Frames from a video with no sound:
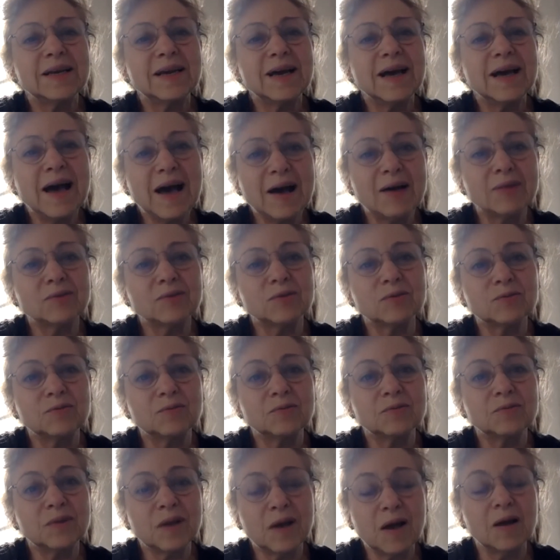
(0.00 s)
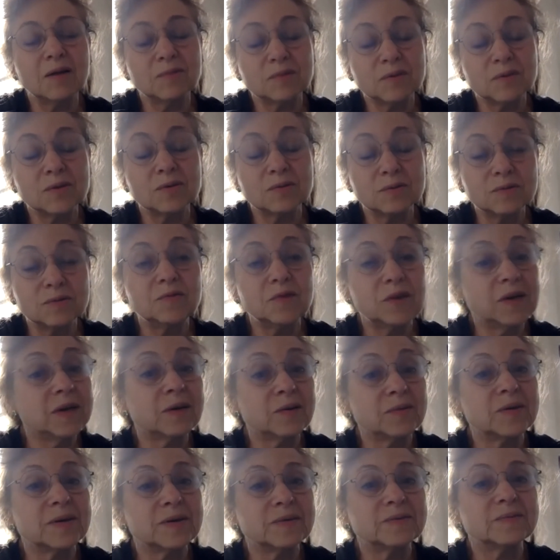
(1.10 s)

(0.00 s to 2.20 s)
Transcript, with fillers: how to, how to use filigree,